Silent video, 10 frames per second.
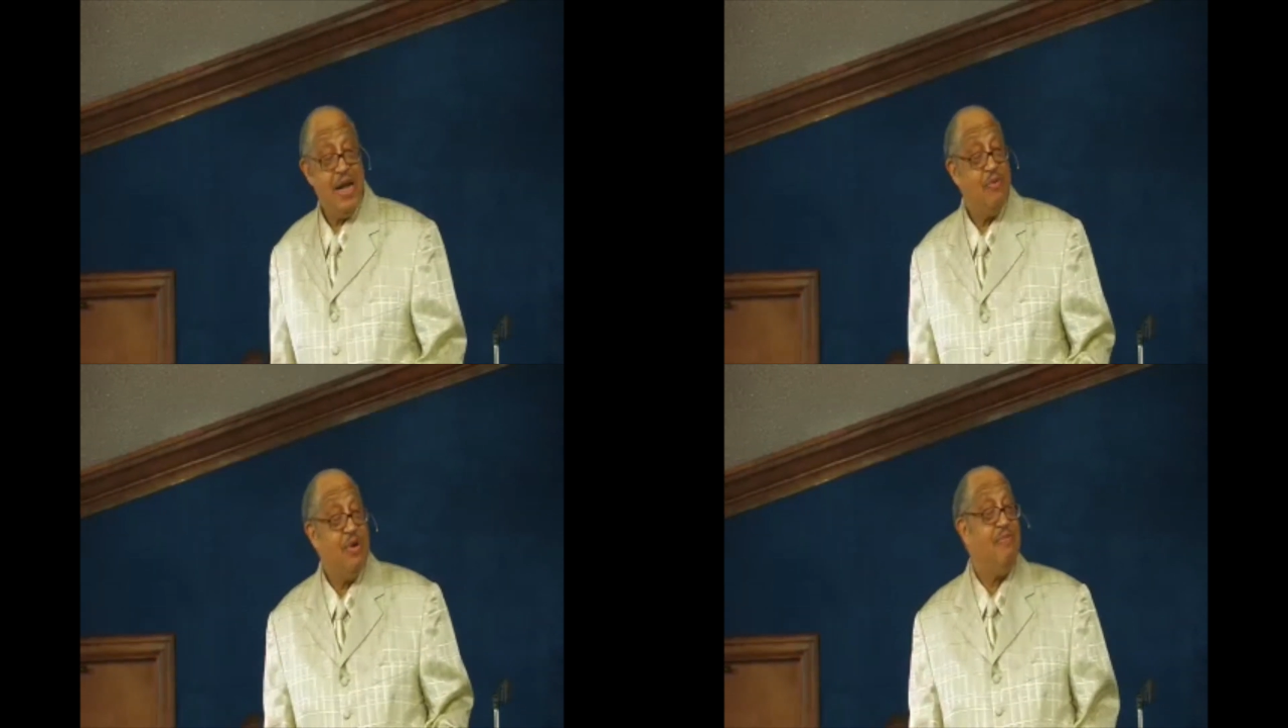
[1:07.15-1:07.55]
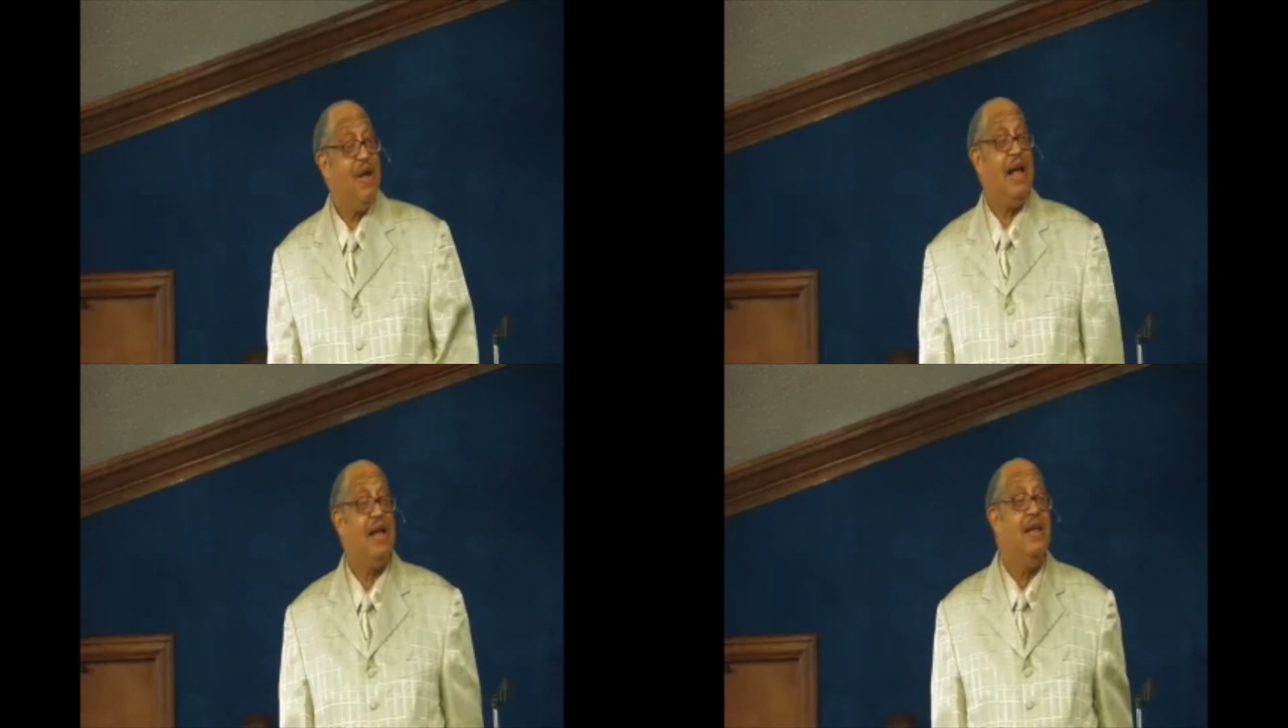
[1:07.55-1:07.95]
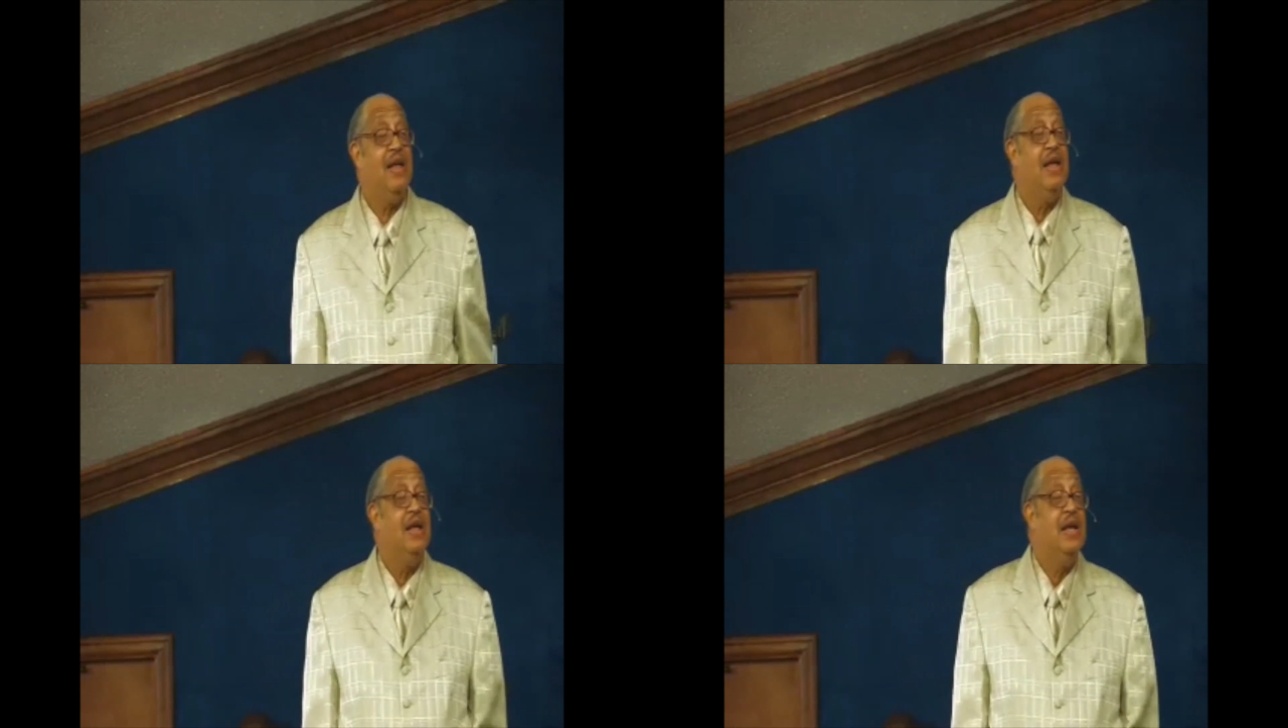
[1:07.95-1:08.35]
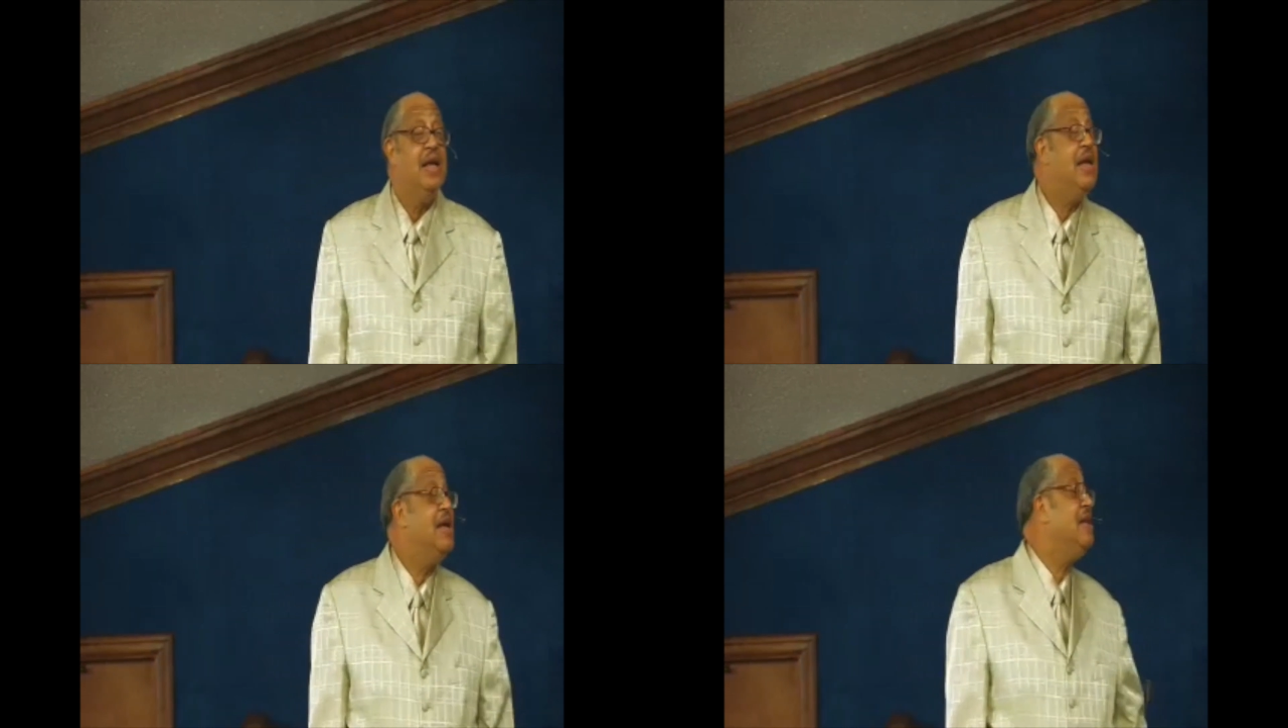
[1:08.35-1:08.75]
he went back?
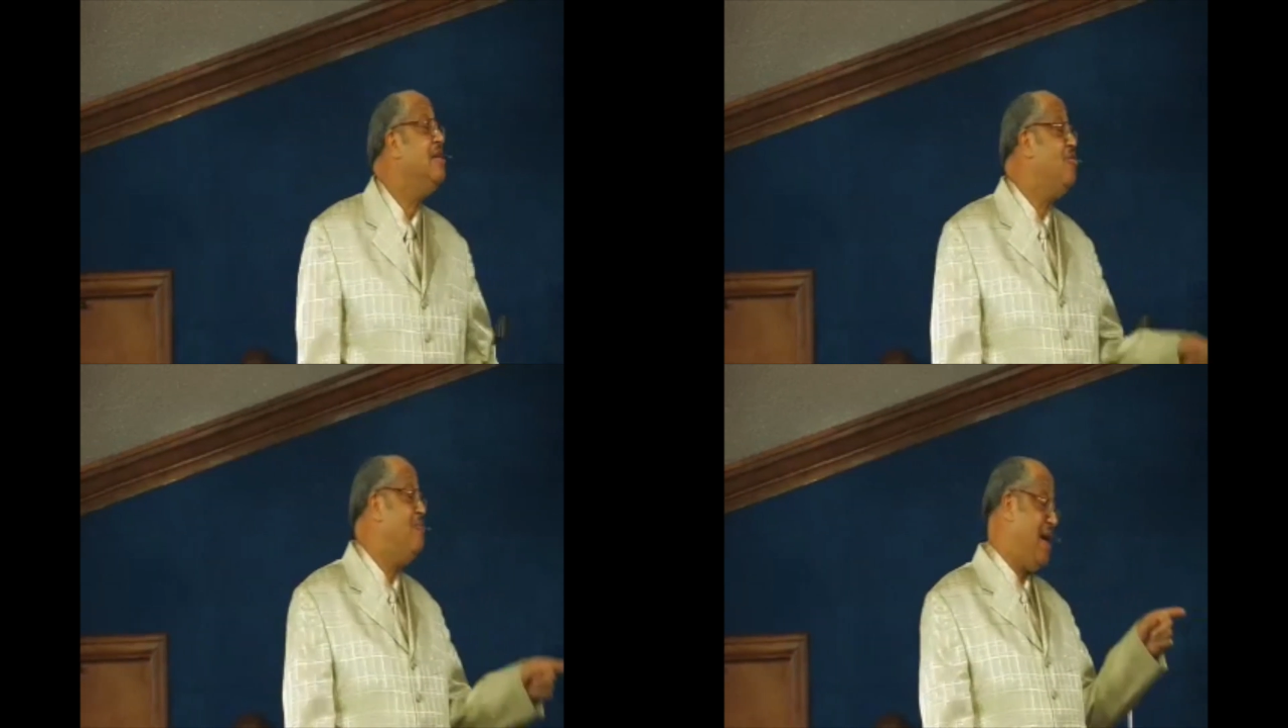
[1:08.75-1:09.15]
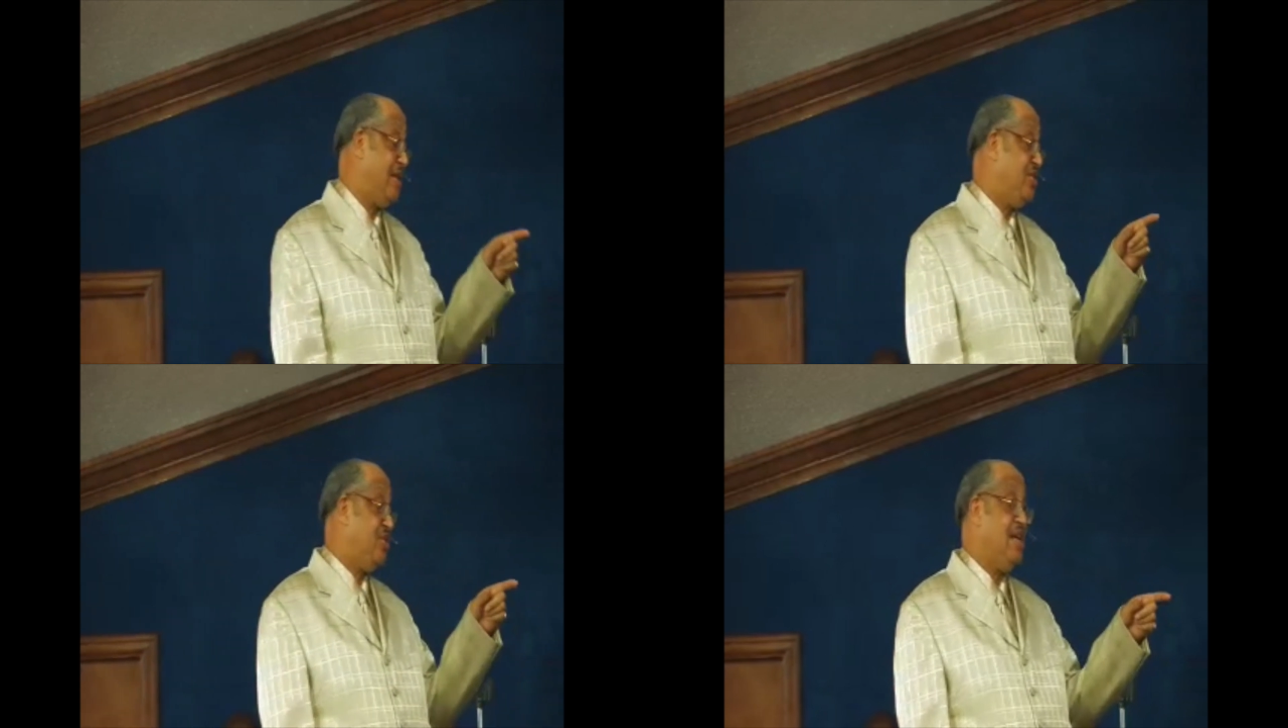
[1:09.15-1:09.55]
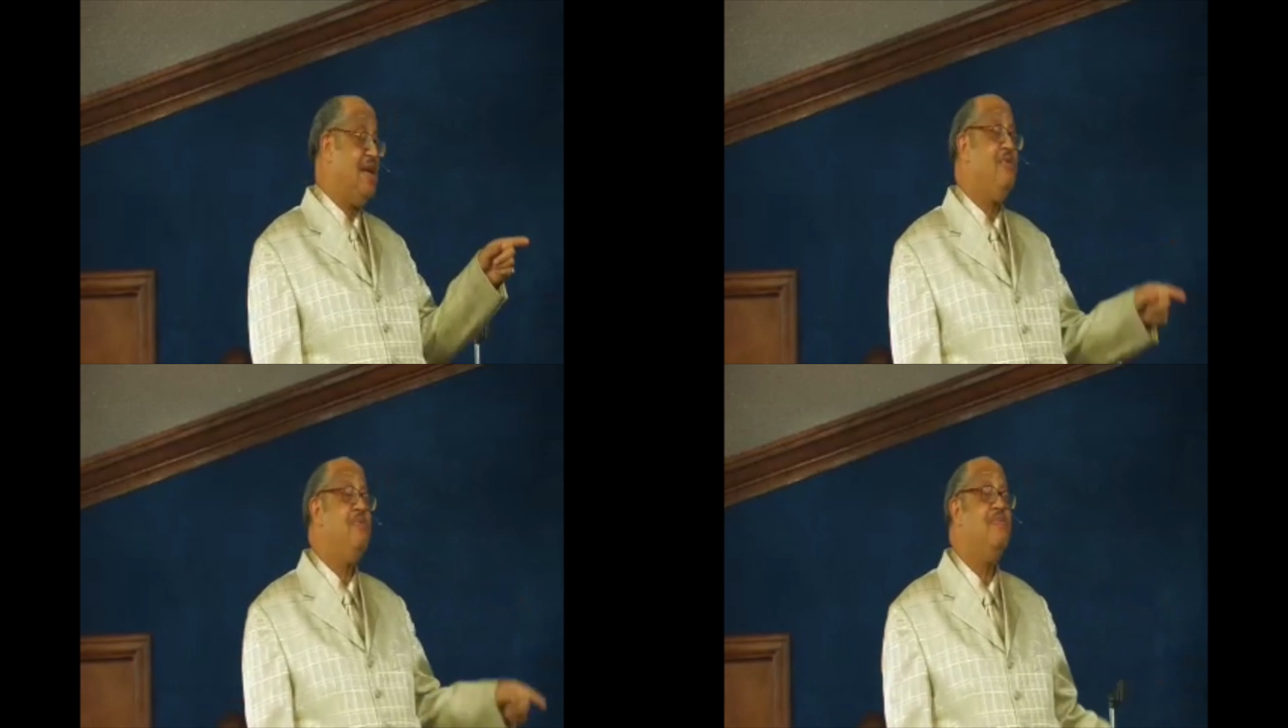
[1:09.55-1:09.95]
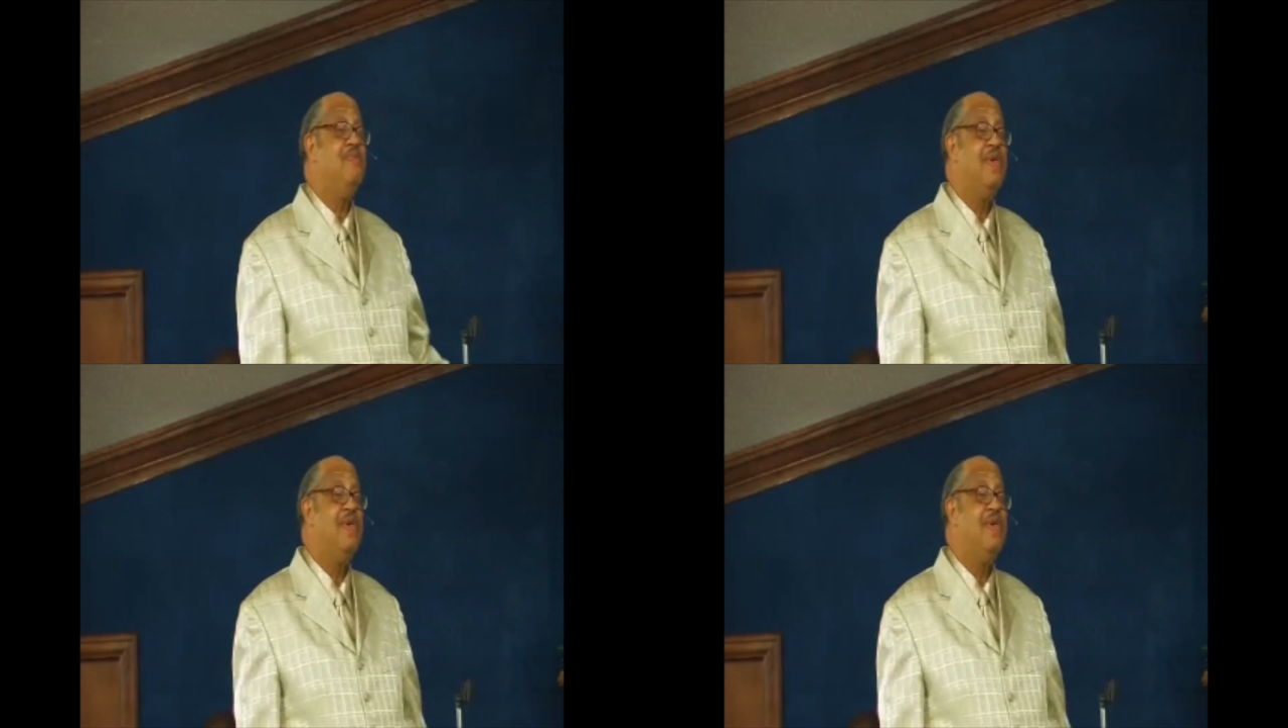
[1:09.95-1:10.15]
He didn't go back to save them.